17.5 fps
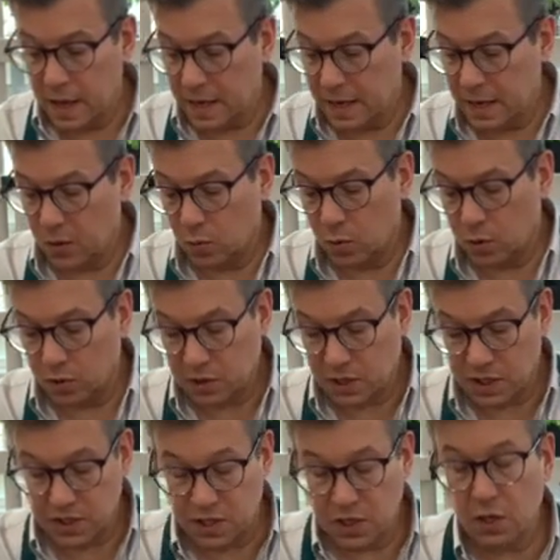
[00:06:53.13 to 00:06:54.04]
It will
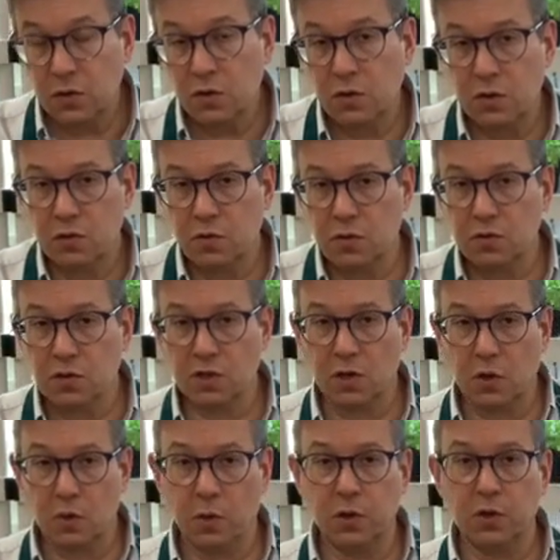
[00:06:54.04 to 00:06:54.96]
continue to do
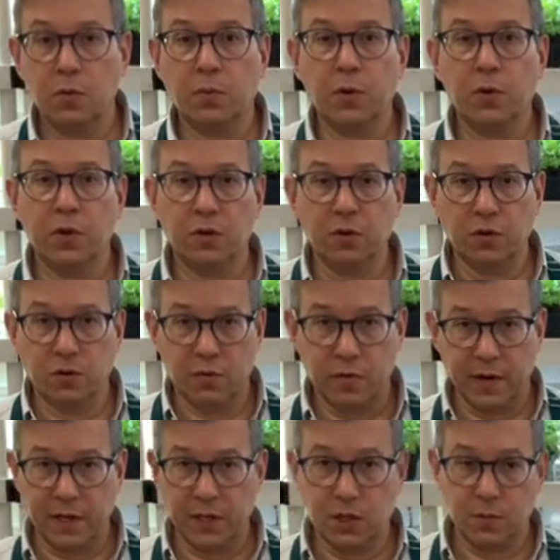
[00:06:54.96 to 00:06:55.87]
so when you put it in your
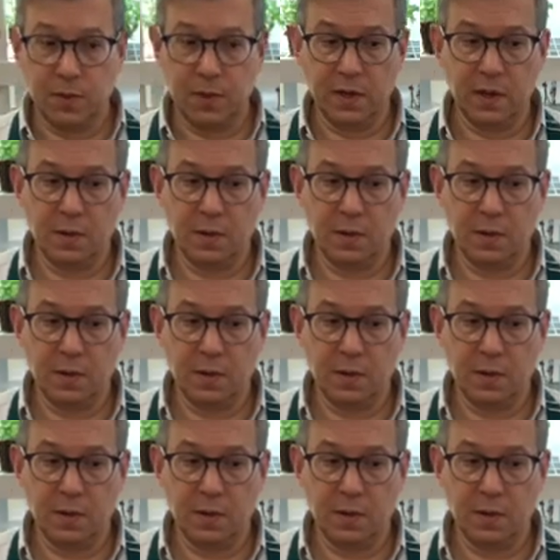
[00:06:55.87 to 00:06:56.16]
arrangement.